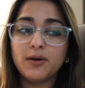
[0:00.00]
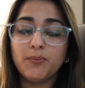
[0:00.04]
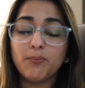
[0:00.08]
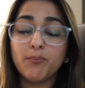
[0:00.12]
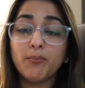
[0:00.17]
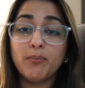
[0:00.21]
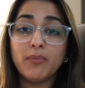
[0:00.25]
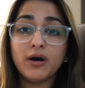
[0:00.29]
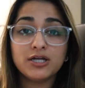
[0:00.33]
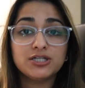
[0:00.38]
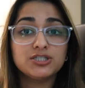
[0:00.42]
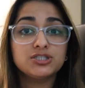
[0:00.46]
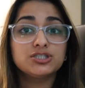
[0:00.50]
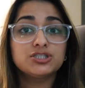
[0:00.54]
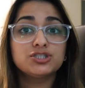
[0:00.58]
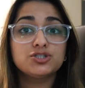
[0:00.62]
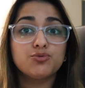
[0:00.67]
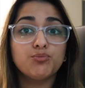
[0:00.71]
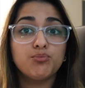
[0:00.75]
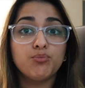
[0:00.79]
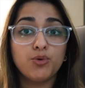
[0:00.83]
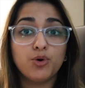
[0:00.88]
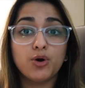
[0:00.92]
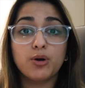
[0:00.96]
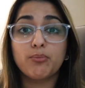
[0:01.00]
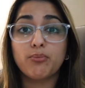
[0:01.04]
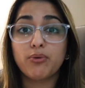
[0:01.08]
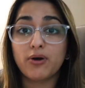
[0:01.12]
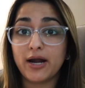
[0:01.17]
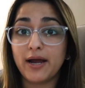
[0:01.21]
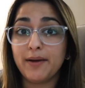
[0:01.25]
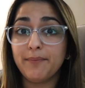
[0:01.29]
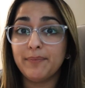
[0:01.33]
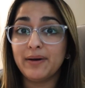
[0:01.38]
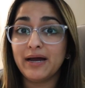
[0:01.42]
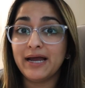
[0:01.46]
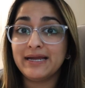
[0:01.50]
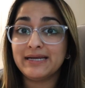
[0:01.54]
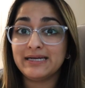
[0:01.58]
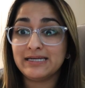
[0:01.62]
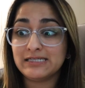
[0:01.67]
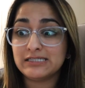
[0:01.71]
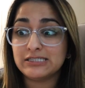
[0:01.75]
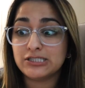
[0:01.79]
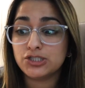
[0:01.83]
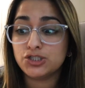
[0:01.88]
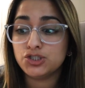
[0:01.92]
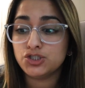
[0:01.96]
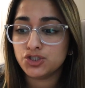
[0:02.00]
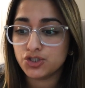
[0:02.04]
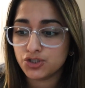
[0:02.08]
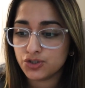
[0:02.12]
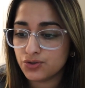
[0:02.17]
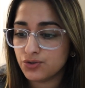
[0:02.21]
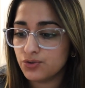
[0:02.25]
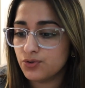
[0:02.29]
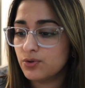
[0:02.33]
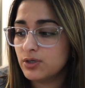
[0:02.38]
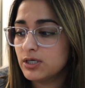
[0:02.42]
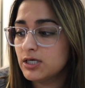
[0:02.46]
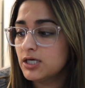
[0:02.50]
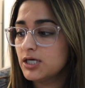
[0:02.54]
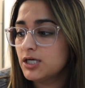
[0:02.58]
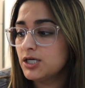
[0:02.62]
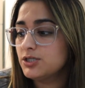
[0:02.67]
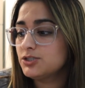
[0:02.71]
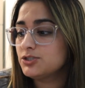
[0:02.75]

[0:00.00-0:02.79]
much more prep I need to do.